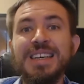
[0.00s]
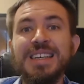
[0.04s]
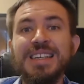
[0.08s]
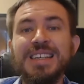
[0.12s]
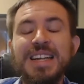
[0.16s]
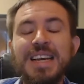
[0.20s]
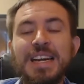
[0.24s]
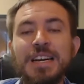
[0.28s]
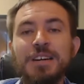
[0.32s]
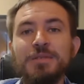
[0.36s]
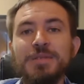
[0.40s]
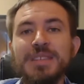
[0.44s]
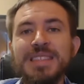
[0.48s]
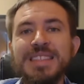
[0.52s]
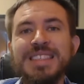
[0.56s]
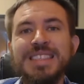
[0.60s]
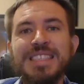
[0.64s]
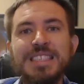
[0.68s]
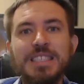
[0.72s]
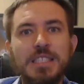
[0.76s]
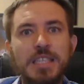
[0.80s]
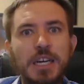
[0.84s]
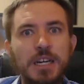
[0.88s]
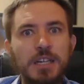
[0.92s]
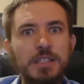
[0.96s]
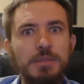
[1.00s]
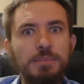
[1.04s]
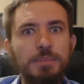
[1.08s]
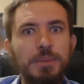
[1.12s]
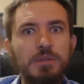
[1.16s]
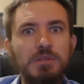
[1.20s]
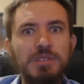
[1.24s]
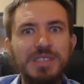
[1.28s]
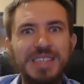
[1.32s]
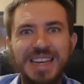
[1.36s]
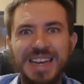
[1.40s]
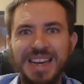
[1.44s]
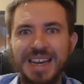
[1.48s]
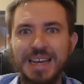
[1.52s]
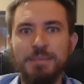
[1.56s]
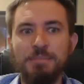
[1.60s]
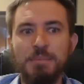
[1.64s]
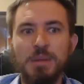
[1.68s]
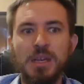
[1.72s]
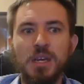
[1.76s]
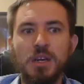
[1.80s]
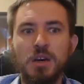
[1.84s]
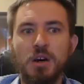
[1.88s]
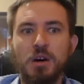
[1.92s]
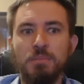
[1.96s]
Now, deductibles can
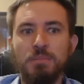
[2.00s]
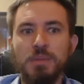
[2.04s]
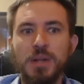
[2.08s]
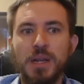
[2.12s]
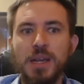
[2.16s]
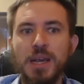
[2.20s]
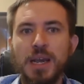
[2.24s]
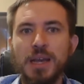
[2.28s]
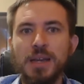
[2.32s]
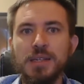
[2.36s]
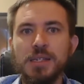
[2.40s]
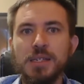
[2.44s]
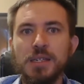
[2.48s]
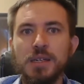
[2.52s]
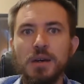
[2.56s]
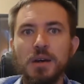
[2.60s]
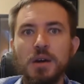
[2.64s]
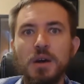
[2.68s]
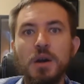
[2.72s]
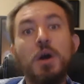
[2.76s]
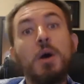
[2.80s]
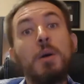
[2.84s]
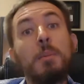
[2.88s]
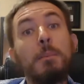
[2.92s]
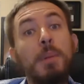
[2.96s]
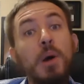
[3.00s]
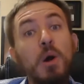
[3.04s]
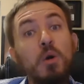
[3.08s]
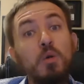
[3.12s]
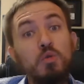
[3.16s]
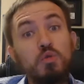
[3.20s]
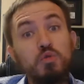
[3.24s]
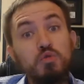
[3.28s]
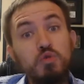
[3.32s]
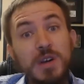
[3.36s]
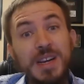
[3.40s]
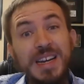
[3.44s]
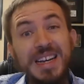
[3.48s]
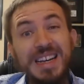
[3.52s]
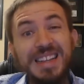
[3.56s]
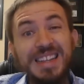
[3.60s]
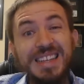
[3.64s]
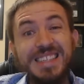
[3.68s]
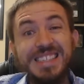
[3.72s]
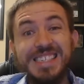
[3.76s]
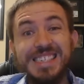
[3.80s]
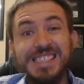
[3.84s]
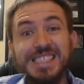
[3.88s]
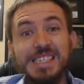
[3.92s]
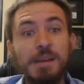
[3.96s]
be complicated, but
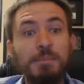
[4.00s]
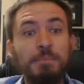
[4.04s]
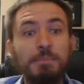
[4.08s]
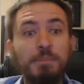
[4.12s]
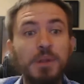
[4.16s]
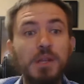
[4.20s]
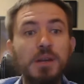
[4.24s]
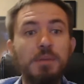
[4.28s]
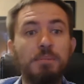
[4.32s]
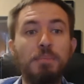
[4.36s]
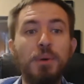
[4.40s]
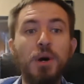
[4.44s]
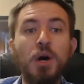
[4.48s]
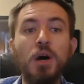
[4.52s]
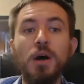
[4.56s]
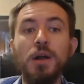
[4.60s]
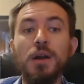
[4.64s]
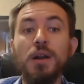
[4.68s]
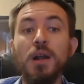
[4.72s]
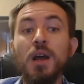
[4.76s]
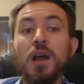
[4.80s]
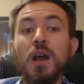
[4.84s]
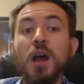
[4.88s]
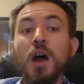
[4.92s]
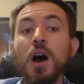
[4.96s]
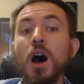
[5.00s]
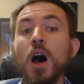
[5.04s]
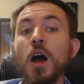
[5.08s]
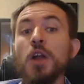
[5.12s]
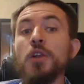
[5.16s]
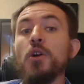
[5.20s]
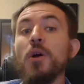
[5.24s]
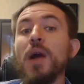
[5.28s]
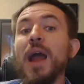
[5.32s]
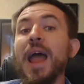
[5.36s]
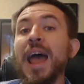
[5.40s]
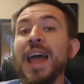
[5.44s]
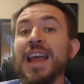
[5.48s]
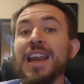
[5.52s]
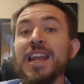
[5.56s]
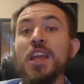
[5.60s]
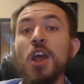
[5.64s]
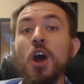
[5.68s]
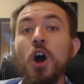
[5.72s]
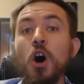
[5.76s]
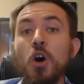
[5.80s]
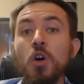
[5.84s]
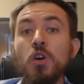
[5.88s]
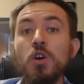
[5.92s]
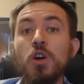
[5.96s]
really simply put, under any
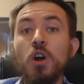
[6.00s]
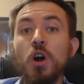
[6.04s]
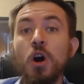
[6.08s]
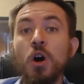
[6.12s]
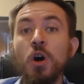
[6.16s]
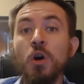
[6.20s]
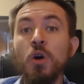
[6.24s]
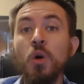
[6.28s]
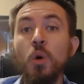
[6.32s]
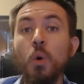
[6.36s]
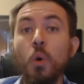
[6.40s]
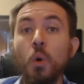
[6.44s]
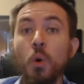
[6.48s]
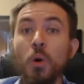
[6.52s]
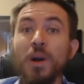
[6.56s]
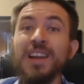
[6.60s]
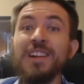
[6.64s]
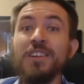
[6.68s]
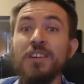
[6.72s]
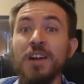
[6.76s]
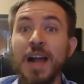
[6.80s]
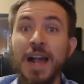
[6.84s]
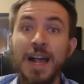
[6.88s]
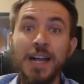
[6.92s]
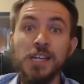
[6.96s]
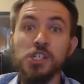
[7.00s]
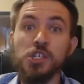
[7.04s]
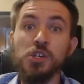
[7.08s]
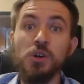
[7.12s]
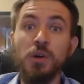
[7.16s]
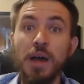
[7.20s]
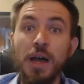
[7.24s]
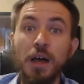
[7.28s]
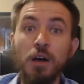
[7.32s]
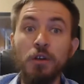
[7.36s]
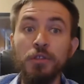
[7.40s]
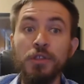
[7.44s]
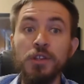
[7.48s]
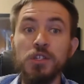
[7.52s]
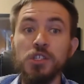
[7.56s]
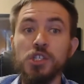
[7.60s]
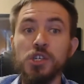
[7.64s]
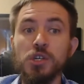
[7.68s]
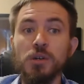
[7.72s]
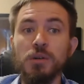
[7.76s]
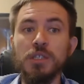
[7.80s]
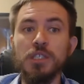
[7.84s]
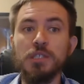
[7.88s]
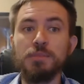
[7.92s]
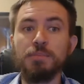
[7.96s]
Hong Kong or international health
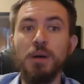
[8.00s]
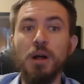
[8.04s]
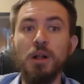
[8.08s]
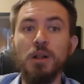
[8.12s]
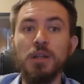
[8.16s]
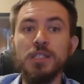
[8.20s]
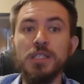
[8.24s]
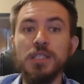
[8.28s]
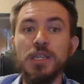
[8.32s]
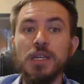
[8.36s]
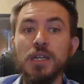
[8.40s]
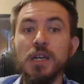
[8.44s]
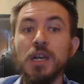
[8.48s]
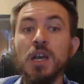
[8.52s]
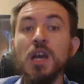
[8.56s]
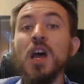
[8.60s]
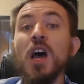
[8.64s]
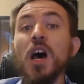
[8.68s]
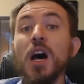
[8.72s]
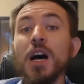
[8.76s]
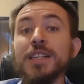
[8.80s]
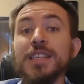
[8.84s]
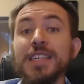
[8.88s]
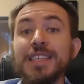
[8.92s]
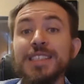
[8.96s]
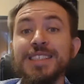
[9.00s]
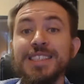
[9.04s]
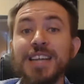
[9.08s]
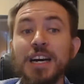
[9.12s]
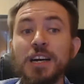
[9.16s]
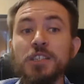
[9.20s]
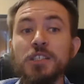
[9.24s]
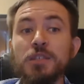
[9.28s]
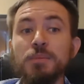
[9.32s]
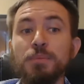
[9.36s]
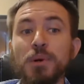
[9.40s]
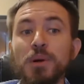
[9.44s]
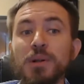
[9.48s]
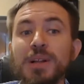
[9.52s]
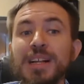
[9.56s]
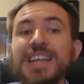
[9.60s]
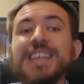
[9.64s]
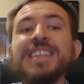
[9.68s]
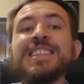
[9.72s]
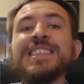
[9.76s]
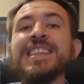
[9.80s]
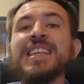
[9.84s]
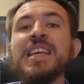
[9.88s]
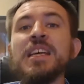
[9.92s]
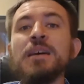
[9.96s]
insurance policy, a deductible
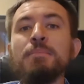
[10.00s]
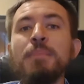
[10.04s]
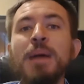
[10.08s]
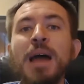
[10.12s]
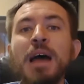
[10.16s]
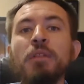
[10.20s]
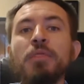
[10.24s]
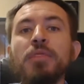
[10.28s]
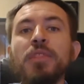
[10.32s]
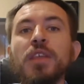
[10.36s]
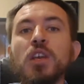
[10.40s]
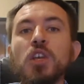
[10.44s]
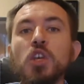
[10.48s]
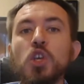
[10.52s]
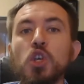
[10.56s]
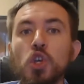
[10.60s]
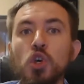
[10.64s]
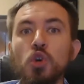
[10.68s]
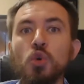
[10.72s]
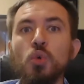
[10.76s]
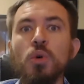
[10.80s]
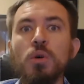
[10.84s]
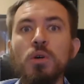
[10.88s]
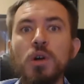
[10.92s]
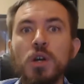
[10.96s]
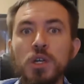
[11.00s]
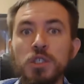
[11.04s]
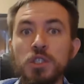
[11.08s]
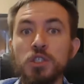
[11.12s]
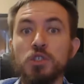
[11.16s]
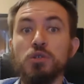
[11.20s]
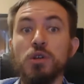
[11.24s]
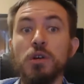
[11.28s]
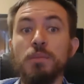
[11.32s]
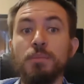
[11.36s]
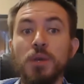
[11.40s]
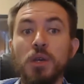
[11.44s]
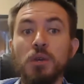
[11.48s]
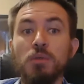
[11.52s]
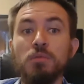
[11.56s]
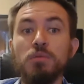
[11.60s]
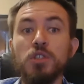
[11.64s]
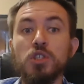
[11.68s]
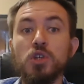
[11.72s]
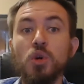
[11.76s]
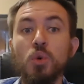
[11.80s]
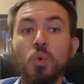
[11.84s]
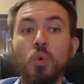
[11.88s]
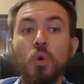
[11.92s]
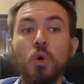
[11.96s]
is the amount that you will contribute
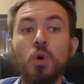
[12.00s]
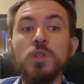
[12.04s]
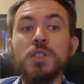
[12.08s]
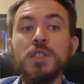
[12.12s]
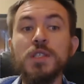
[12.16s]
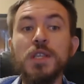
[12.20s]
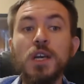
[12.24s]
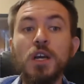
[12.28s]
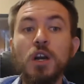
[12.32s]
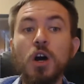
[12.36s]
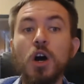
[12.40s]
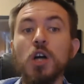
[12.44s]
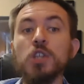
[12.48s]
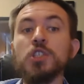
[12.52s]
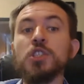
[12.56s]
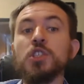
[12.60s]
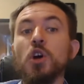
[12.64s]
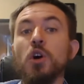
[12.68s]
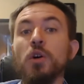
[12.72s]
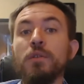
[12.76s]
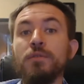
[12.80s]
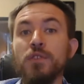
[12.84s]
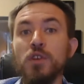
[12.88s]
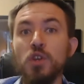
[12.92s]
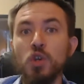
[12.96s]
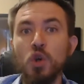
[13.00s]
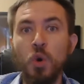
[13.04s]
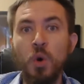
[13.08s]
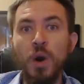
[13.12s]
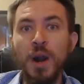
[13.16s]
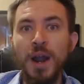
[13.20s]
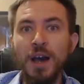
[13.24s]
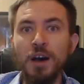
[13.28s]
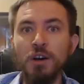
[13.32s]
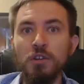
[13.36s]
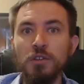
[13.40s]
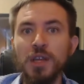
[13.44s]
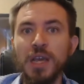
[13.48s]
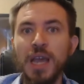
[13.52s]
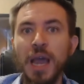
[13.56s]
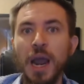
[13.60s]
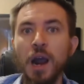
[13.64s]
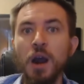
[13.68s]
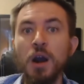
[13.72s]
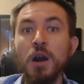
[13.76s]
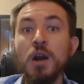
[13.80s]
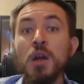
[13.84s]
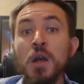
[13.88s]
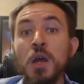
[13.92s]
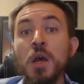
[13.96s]
towards the cost of your
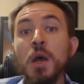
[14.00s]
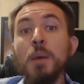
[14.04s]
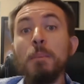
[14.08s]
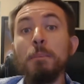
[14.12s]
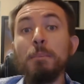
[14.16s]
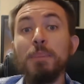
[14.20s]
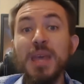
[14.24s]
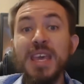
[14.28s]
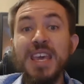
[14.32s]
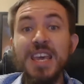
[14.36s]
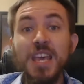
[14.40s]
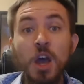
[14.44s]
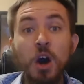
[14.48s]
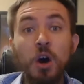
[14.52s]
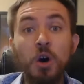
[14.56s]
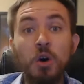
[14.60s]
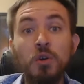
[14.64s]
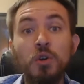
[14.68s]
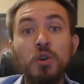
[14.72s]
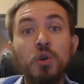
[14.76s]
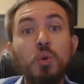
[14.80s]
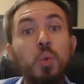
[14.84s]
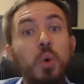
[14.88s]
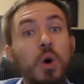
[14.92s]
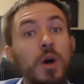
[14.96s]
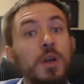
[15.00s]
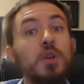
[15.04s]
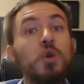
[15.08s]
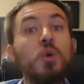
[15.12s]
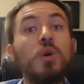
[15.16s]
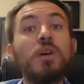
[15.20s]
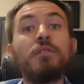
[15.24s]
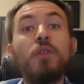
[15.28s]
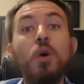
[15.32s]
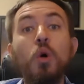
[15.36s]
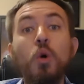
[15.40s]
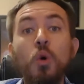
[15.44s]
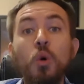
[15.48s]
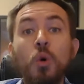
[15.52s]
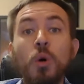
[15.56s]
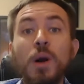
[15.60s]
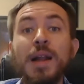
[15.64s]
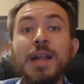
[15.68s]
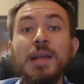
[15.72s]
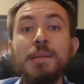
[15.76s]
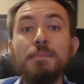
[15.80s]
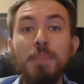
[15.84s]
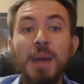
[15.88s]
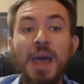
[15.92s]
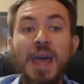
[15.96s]
healthcare beyond what you have
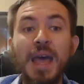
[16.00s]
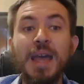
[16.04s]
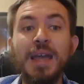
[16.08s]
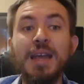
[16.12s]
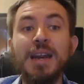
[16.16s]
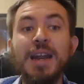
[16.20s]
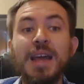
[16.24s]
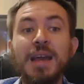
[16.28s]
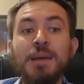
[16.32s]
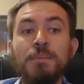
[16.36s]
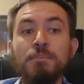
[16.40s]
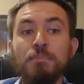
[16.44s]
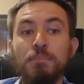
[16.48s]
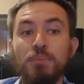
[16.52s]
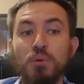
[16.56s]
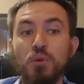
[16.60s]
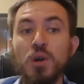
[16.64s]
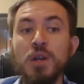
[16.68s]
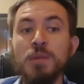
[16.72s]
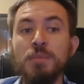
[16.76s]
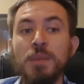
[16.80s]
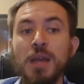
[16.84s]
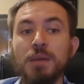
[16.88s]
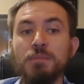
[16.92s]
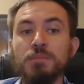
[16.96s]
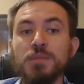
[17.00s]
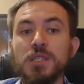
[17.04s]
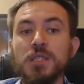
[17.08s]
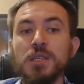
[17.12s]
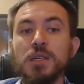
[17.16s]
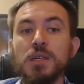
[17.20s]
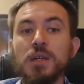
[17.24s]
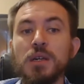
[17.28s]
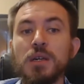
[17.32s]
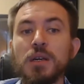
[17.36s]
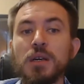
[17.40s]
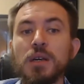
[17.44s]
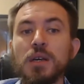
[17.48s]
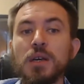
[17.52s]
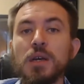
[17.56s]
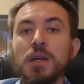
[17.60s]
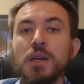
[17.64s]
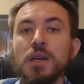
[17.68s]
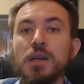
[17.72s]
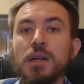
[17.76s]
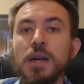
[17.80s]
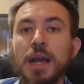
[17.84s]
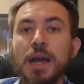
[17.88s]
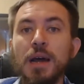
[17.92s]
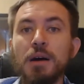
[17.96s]
already paid in premiums.
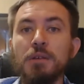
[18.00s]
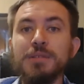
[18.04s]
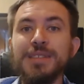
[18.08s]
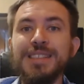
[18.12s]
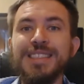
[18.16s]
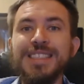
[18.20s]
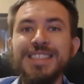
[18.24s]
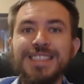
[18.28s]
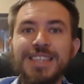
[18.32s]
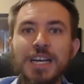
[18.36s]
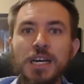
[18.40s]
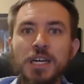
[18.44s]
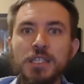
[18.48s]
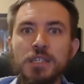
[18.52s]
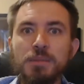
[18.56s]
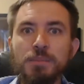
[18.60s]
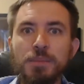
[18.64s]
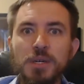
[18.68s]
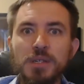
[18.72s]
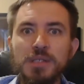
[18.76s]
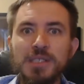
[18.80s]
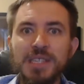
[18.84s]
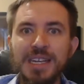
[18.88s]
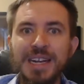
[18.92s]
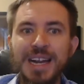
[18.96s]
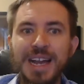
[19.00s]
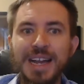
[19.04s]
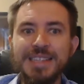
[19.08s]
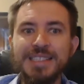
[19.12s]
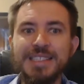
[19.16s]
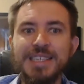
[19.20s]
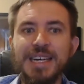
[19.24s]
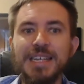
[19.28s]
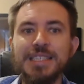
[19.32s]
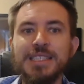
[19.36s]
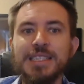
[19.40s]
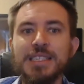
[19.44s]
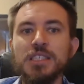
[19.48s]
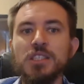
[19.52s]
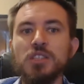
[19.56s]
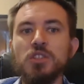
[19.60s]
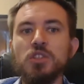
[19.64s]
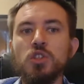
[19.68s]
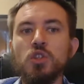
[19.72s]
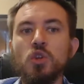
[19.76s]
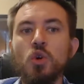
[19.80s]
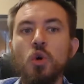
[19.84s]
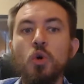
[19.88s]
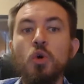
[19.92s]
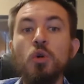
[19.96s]
Now, deductibles and excesses
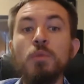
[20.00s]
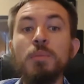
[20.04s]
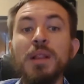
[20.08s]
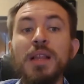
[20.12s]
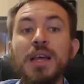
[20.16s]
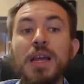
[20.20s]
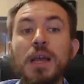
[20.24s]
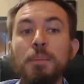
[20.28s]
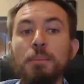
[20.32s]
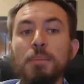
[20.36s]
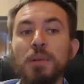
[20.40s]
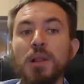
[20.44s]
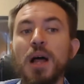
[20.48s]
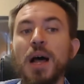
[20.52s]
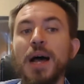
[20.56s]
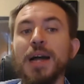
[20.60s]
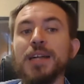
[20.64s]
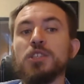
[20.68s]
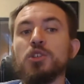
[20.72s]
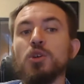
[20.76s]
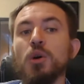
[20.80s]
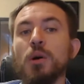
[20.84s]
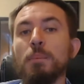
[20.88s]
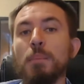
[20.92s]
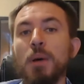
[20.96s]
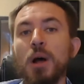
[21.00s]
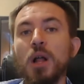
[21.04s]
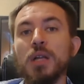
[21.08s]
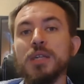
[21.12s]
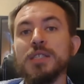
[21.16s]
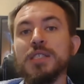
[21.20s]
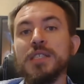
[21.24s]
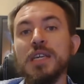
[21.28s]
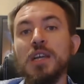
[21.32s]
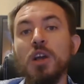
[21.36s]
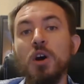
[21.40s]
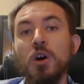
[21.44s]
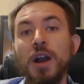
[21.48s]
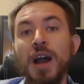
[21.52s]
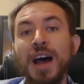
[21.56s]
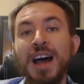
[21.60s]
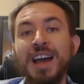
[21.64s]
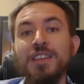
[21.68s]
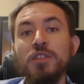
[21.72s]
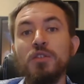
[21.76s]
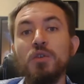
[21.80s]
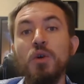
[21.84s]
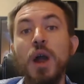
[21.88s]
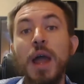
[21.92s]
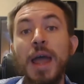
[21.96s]
normally apply to a policy on
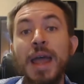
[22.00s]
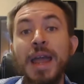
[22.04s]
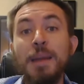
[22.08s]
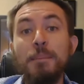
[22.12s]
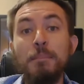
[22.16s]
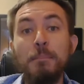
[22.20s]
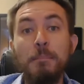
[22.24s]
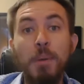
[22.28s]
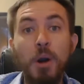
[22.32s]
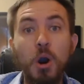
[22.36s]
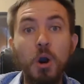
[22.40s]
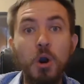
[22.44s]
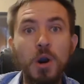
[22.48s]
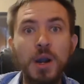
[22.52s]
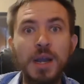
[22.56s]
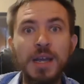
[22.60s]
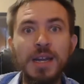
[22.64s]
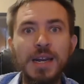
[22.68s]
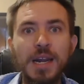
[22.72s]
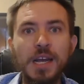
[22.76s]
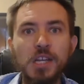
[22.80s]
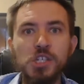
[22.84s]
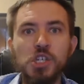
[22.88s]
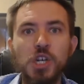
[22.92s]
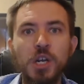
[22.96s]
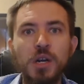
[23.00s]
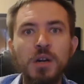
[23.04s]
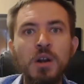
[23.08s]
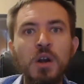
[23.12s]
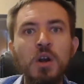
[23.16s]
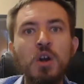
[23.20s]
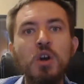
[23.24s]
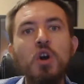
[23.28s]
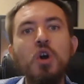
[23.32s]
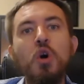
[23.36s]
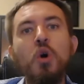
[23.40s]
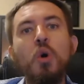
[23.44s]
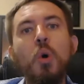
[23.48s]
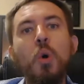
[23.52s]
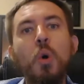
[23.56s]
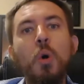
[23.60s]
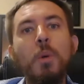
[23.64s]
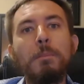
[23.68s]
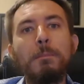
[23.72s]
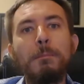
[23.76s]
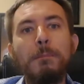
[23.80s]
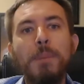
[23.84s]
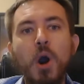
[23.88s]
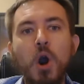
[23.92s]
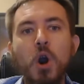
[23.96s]
either a per condition
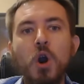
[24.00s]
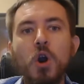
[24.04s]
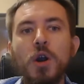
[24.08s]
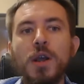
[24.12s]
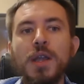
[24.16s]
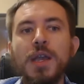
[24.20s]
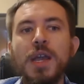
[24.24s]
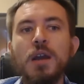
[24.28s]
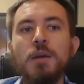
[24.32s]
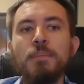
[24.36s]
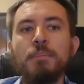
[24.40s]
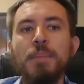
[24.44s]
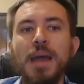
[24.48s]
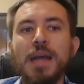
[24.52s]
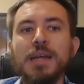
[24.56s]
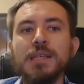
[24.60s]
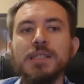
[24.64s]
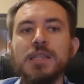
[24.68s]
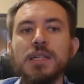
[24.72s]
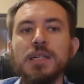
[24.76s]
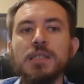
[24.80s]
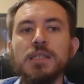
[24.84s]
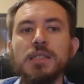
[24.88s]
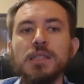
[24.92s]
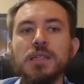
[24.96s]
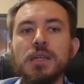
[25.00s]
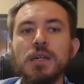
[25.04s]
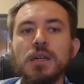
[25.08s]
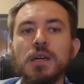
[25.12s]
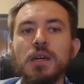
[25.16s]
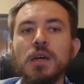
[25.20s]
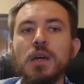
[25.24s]
or per year basis.